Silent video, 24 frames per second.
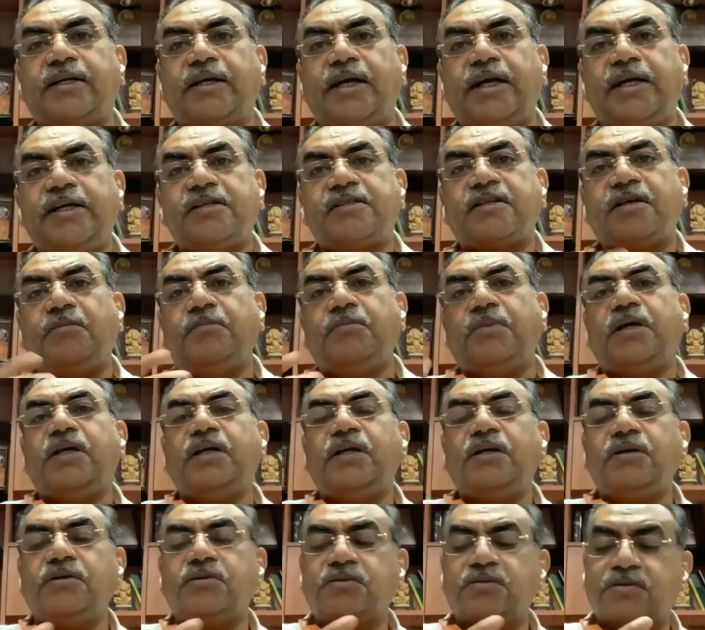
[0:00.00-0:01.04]
And
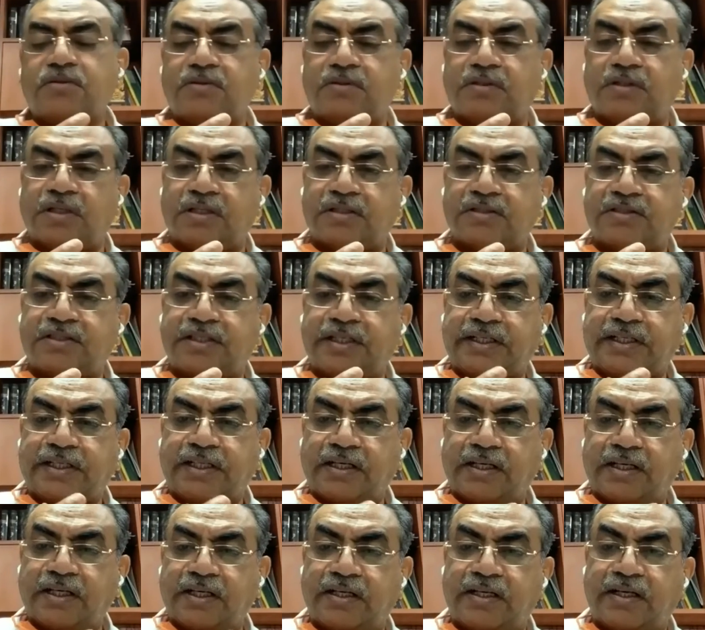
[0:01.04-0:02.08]
somebody who
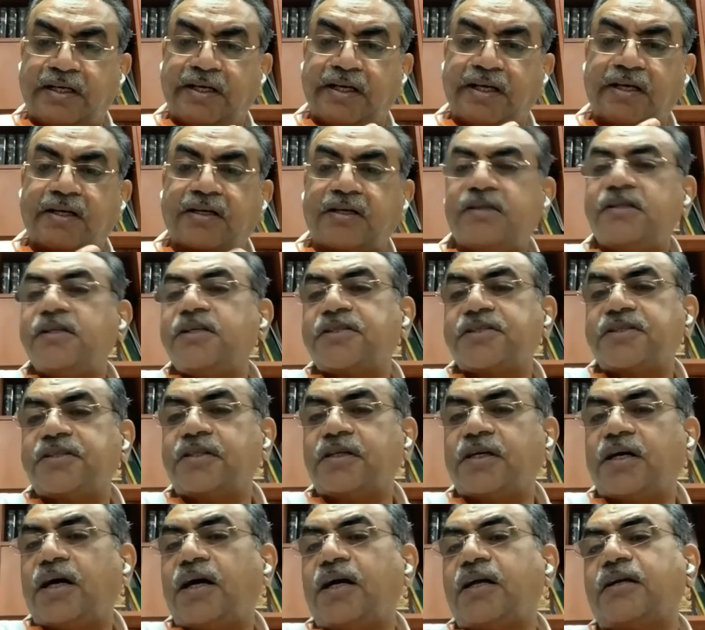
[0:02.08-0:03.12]
sitting in an air
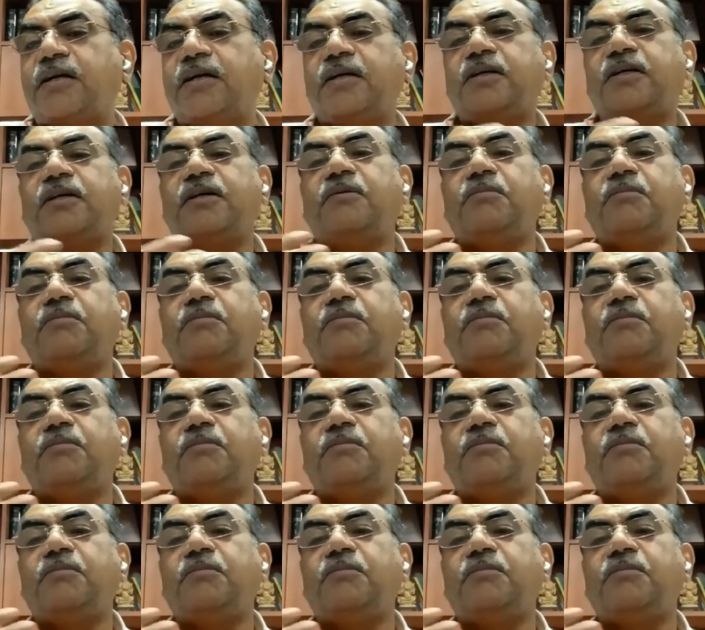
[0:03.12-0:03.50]
conditioned car